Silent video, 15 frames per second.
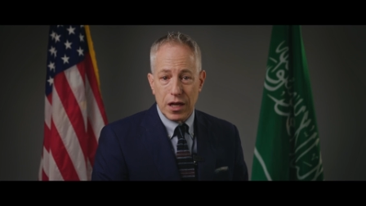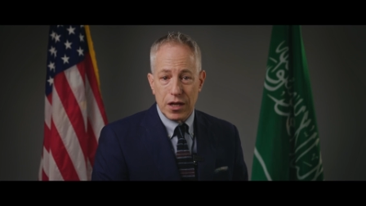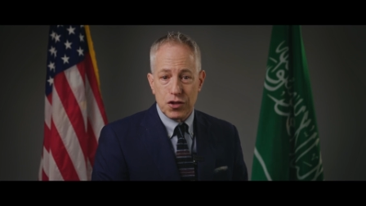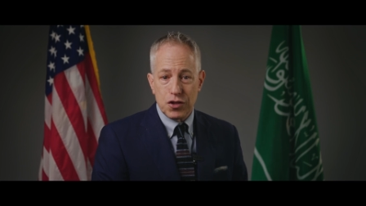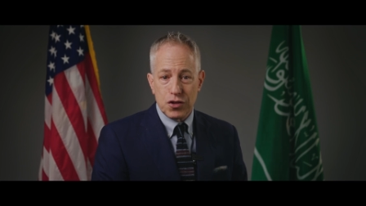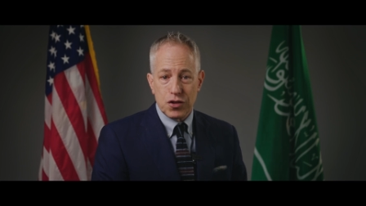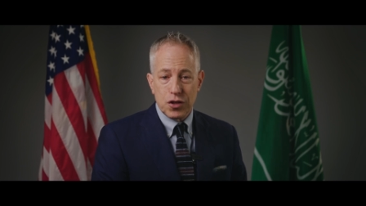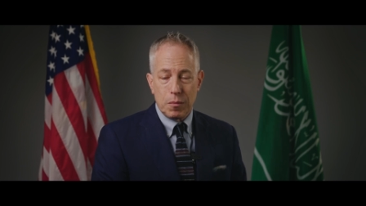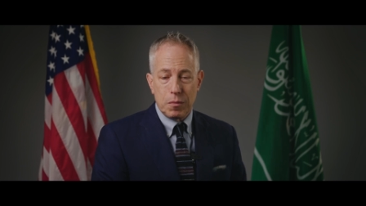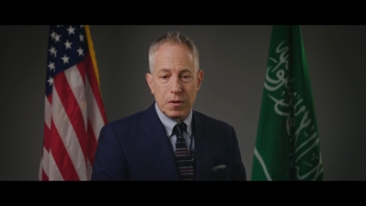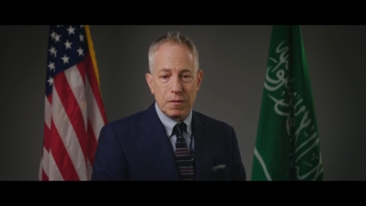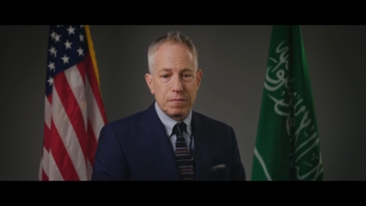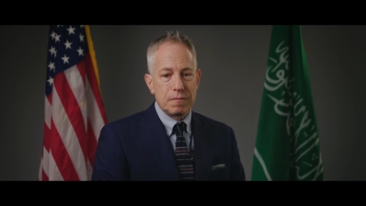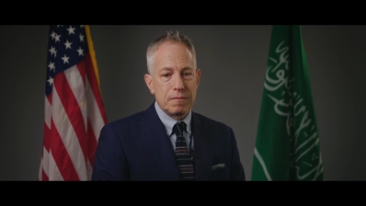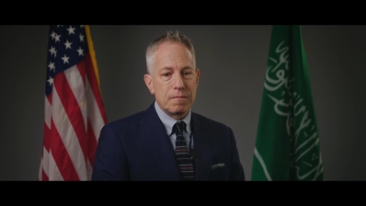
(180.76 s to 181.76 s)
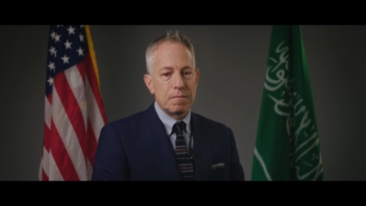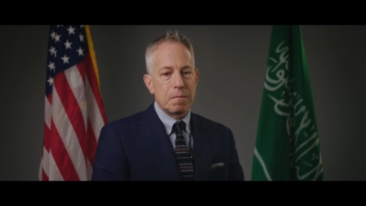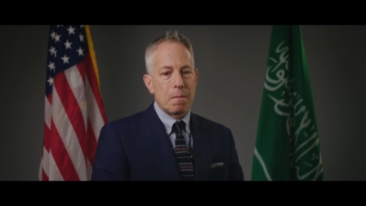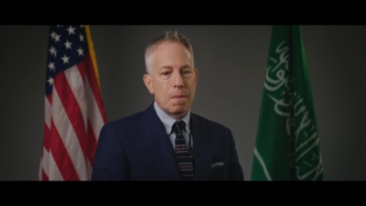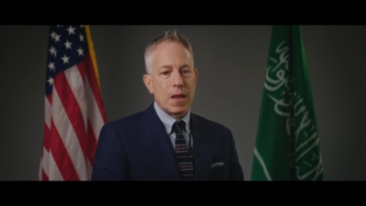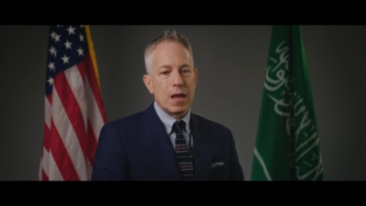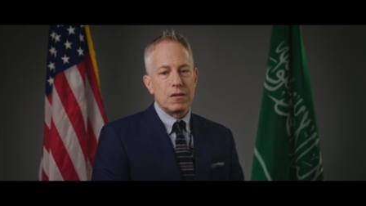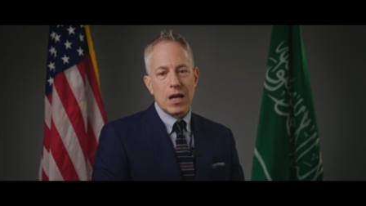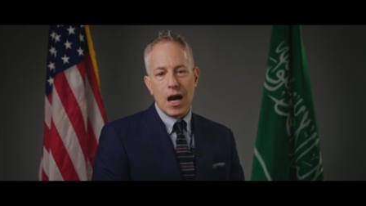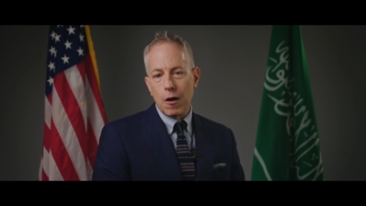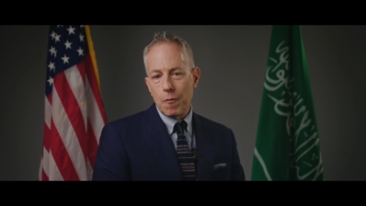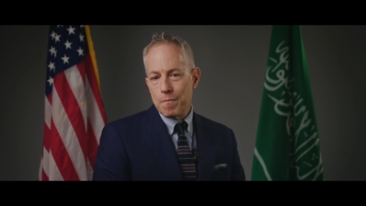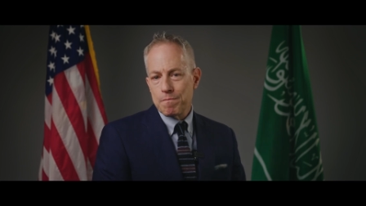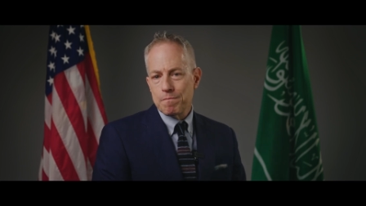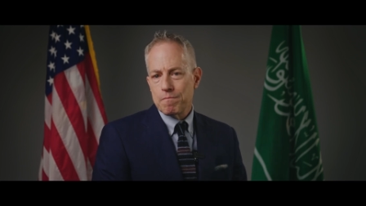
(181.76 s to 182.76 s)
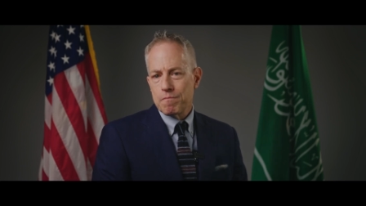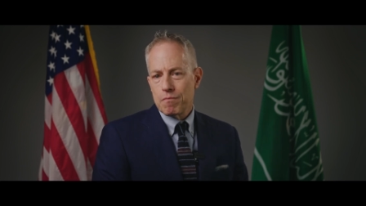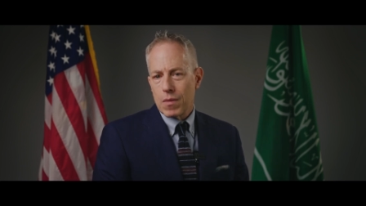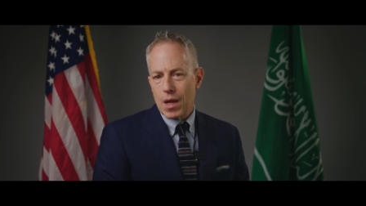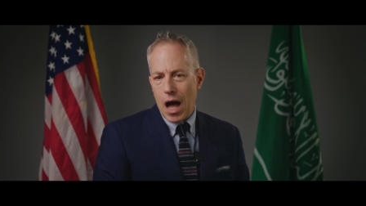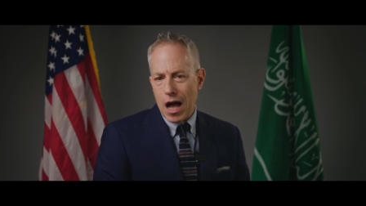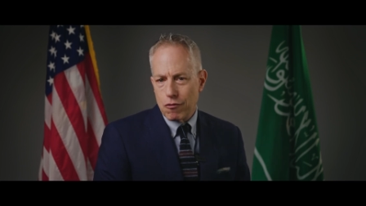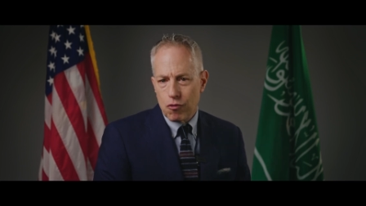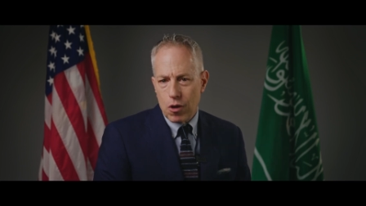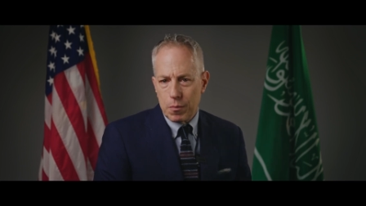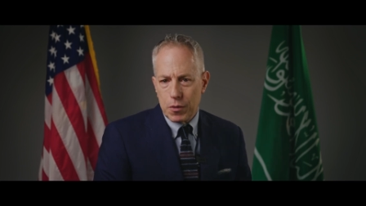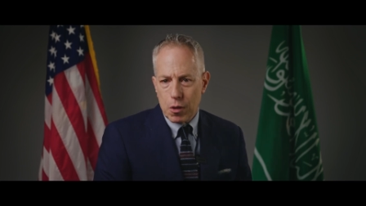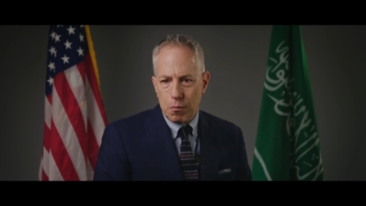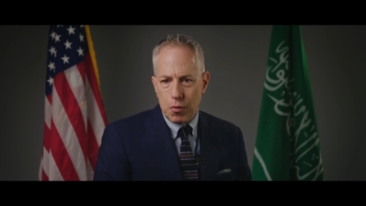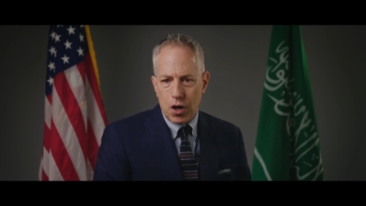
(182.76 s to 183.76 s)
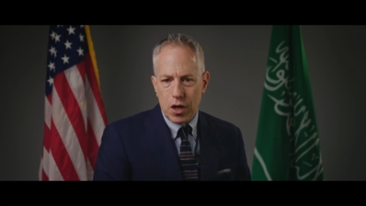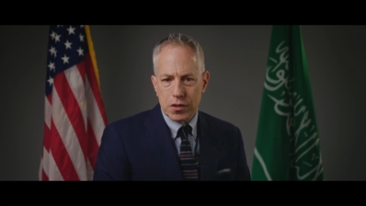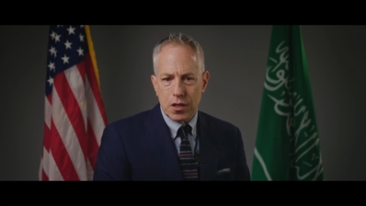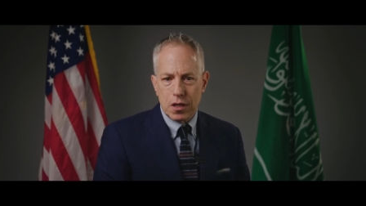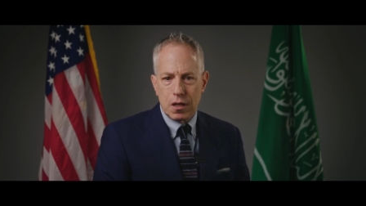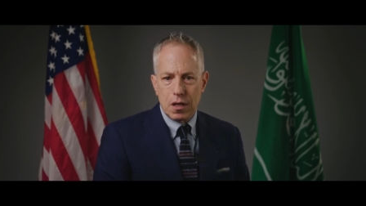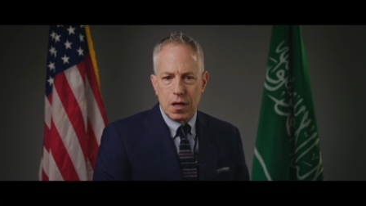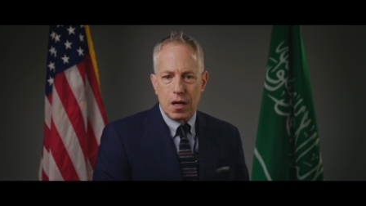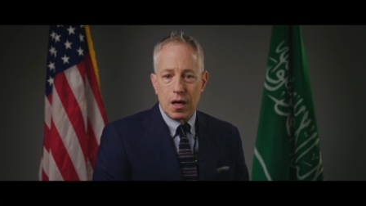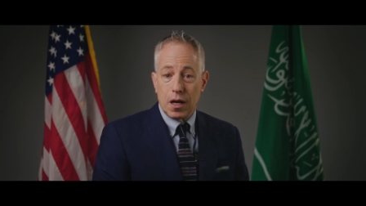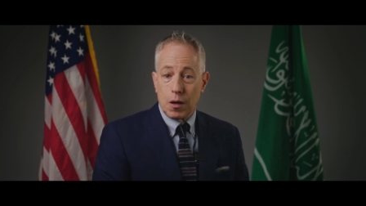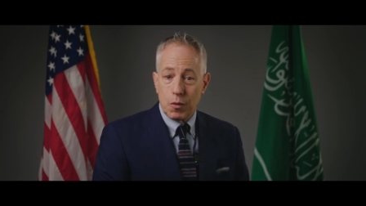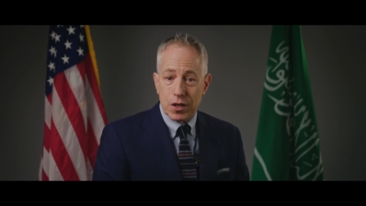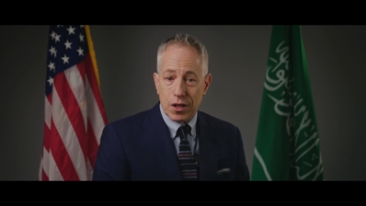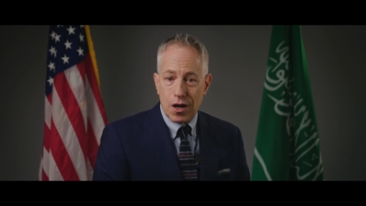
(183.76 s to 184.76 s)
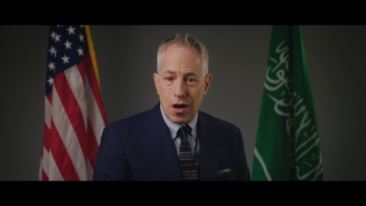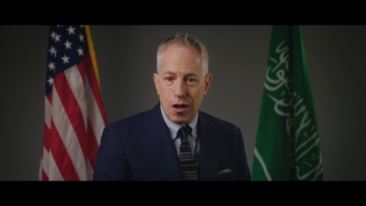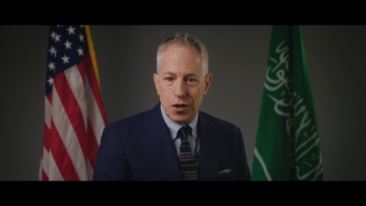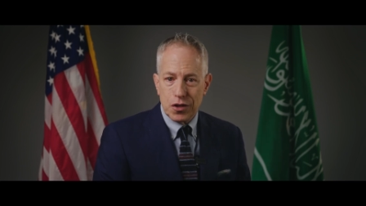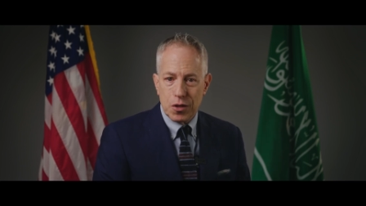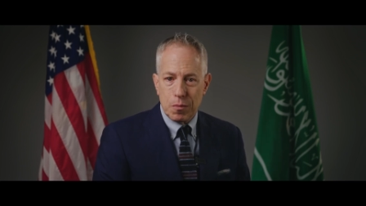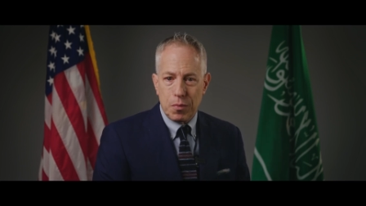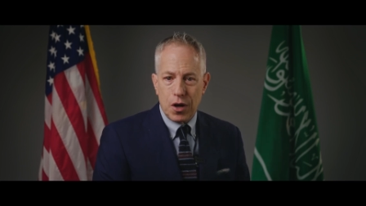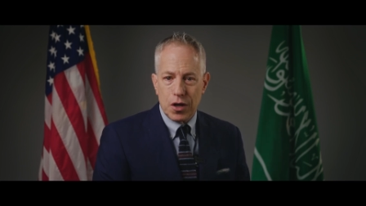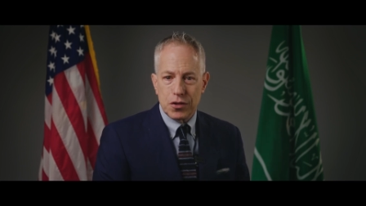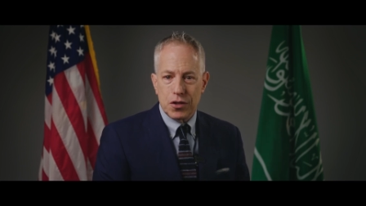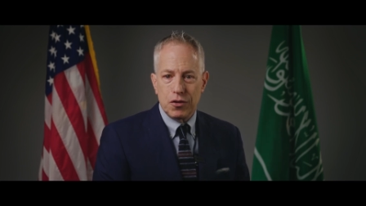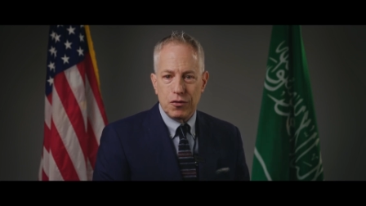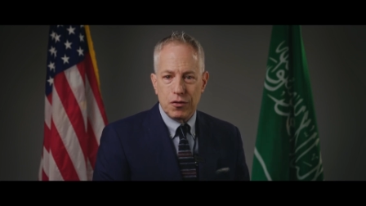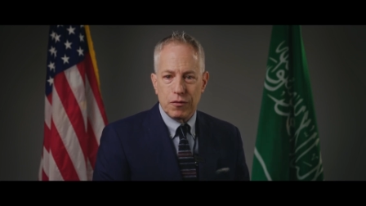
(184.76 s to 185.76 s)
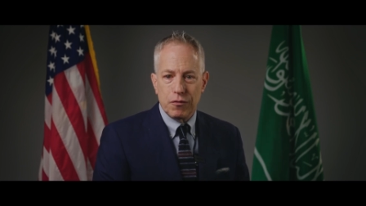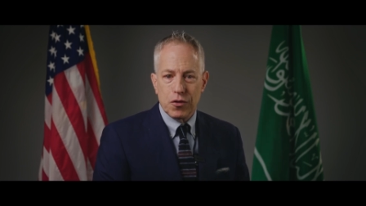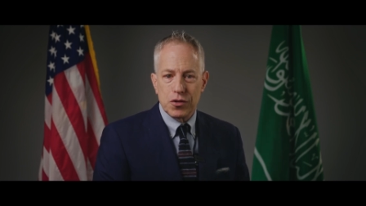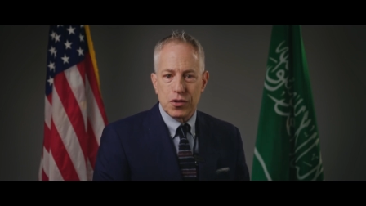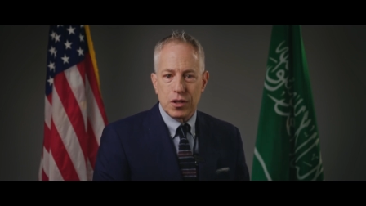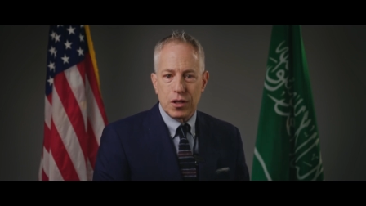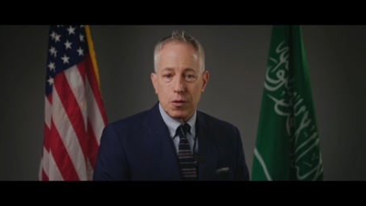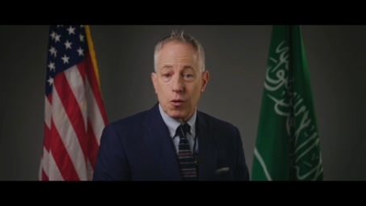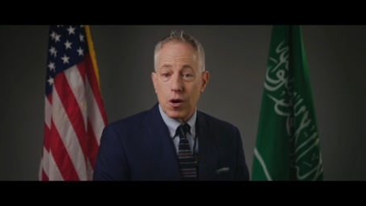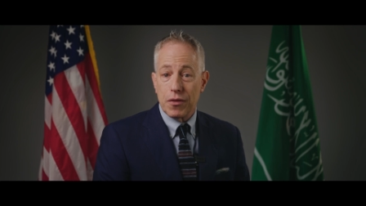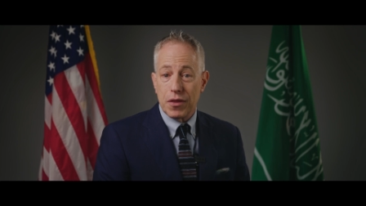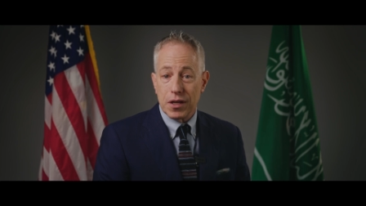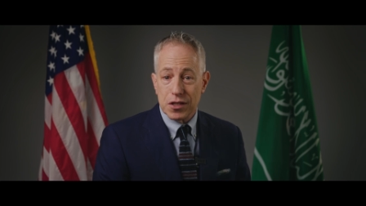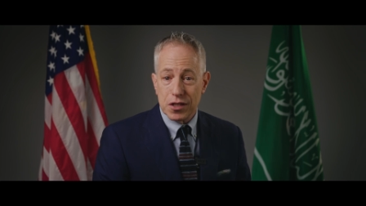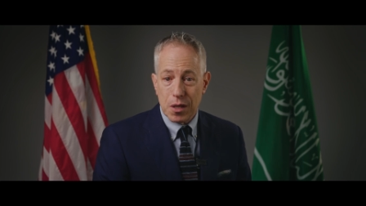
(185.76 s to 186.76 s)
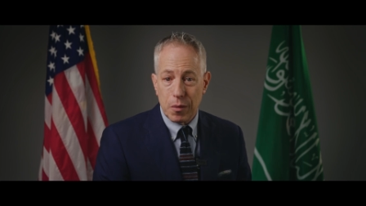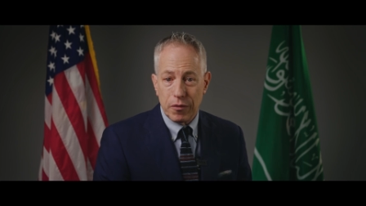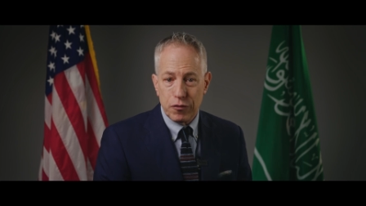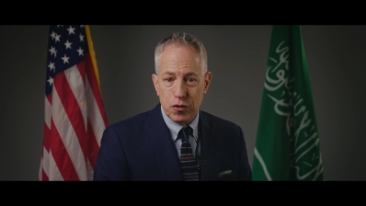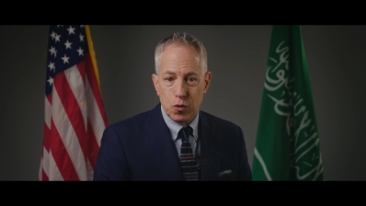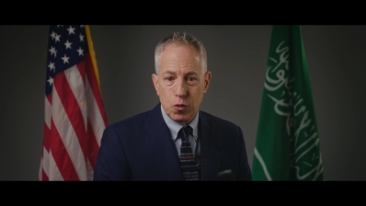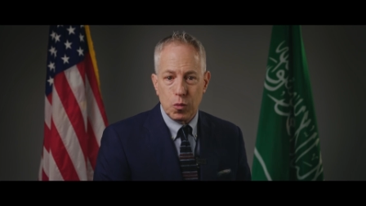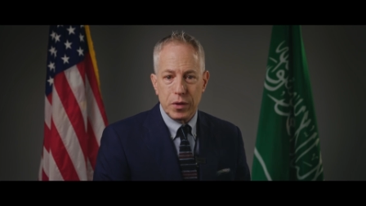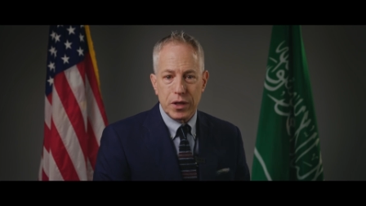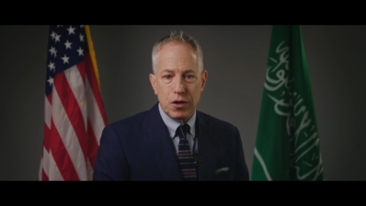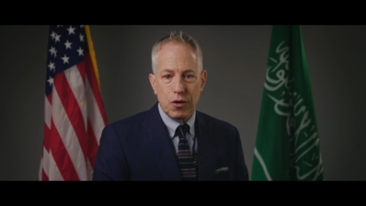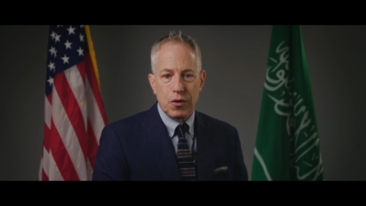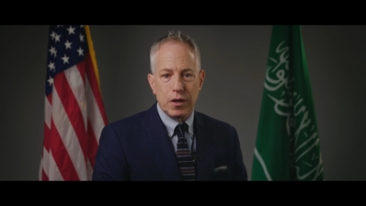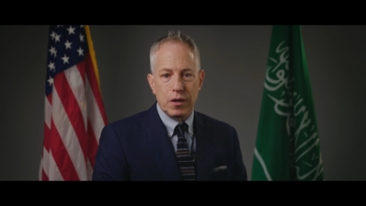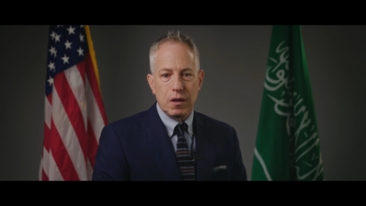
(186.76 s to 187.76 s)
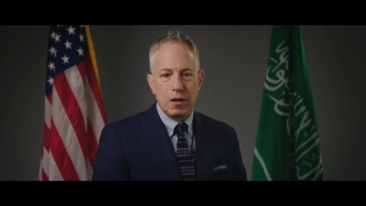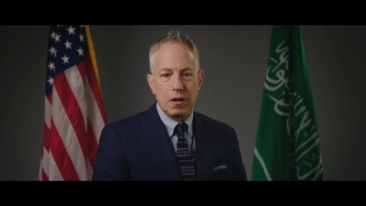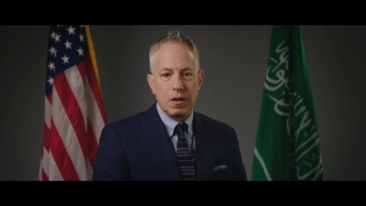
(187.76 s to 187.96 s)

relationship. Now, I grew up near Boston, and I went to college at Boston University, where I think some of you will be going.